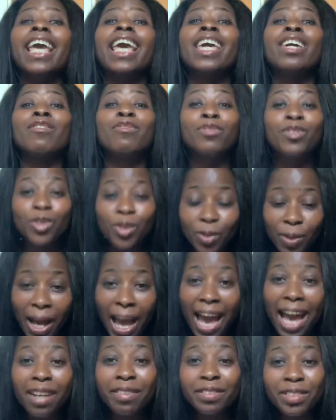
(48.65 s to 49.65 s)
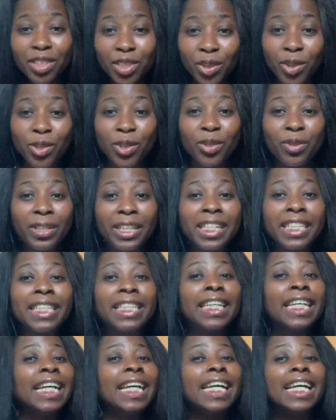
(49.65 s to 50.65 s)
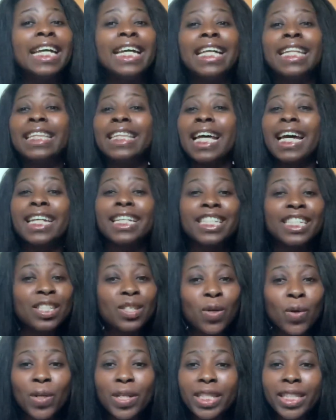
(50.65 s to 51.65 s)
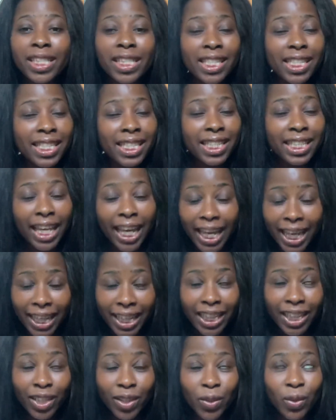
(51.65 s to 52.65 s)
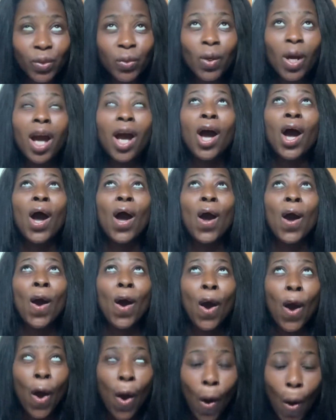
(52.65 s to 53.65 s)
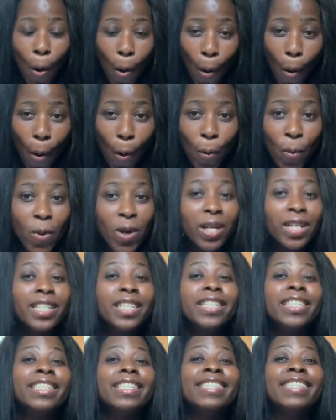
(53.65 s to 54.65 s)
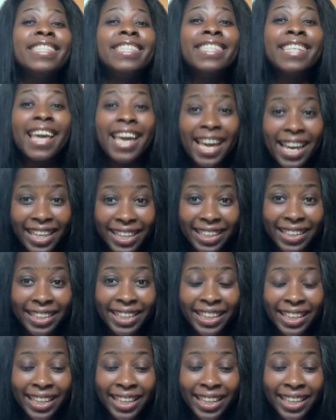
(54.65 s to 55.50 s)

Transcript: If you have children, that is going to take you a whole day.